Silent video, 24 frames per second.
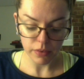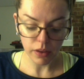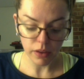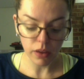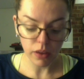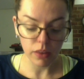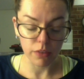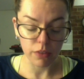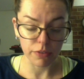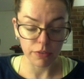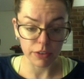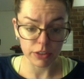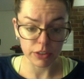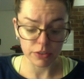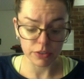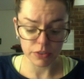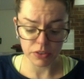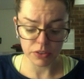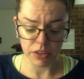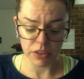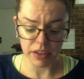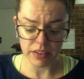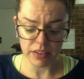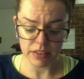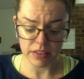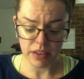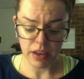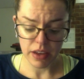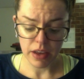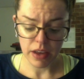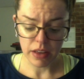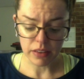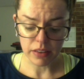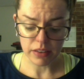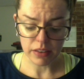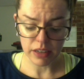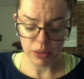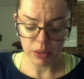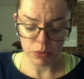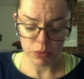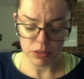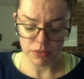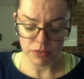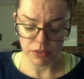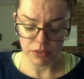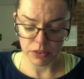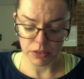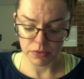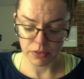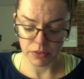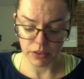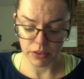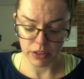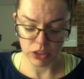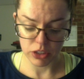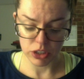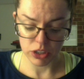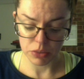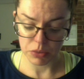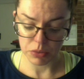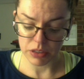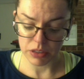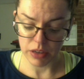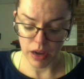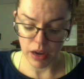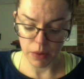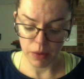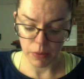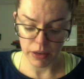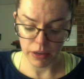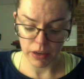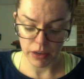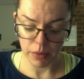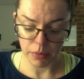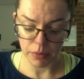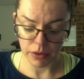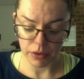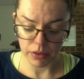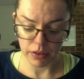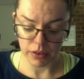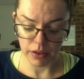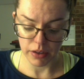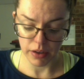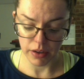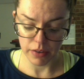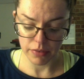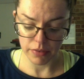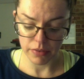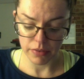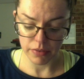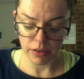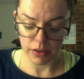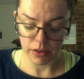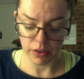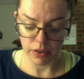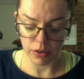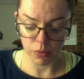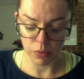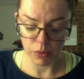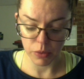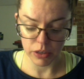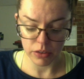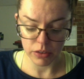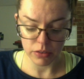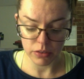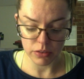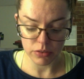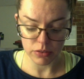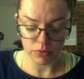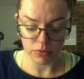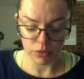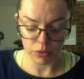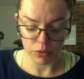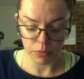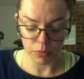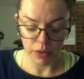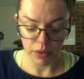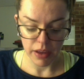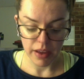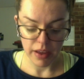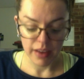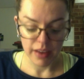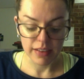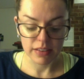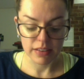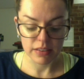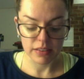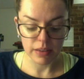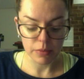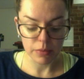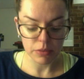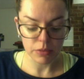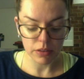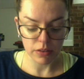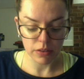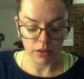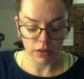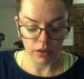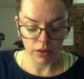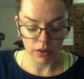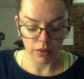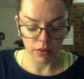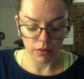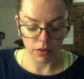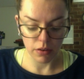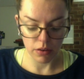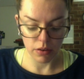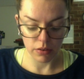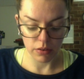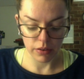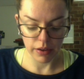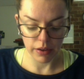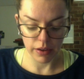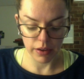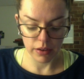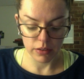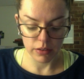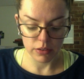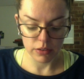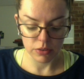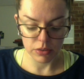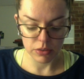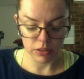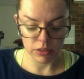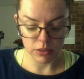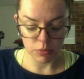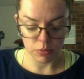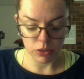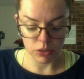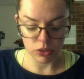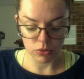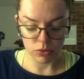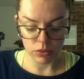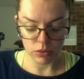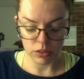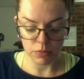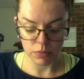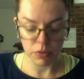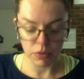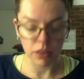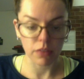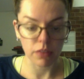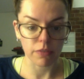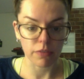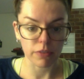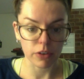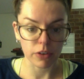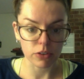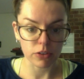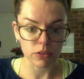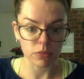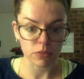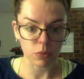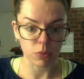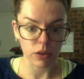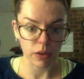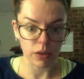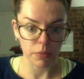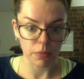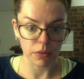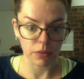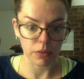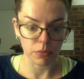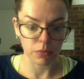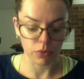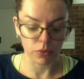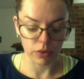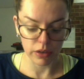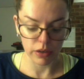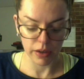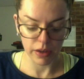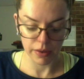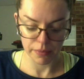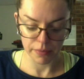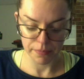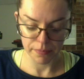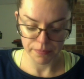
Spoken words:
The first few nights, Liddy was fearful that she would not wake up early enough in her windowless room and slept on the hearth all night, so as to be sure to be the first one up in the morning.